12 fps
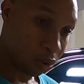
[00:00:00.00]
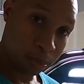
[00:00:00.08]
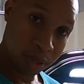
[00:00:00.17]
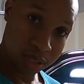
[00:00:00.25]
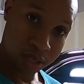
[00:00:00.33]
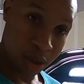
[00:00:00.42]
want
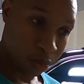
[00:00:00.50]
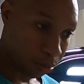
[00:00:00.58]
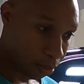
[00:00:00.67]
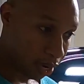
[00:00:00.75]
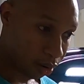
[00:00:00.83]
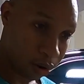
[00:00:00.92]
to
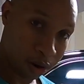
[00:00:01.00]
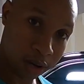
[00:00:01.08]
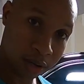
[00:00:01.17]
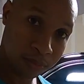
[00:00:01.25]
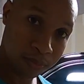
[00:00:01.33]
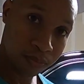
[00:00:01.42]
buy the
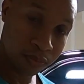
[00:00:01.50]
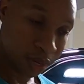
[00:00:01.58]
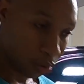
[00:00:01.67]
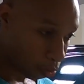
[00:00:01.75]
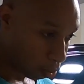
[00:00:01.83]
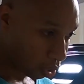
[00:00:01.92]
car.
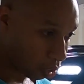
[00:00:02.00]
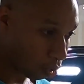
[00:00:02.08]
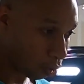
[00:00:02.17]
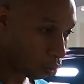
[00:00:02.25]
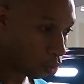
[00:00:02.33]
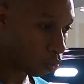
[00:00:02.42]
I want to put the car
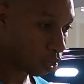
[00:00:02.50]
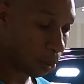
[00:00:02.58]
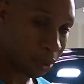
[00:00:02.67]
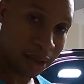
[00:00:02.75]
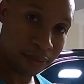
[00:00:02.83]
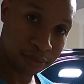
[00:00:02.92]
on hold. I'm
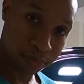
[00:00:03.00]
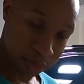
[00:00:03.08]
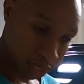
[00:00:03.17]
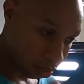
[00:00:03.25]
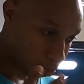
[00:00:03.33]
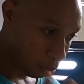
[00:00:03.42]
gonna have,
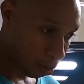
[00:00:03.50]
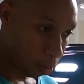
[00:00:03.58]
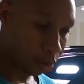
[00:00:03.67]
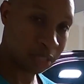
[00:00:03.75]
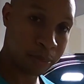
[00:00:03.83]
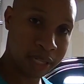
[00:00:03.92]
you know, private
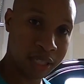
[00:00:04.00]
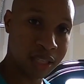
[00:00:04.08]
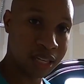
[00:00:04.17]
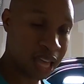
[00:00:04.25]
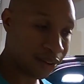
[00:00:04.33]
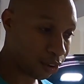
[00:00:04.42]
party inspected
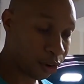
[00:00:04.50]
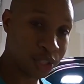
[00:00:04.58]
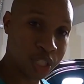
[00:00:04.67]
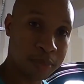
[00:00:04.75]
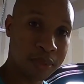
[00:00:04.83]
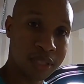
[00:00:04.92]
and have the car
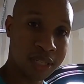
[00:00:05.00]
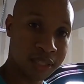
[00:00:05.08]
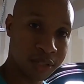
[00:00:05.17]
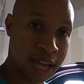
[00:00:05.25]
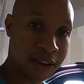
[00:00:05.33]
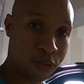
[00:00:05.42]
shipped
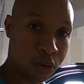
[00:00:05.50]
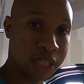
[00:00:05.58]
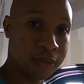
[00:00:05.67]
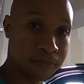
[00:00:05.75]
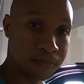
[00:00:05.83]
to California.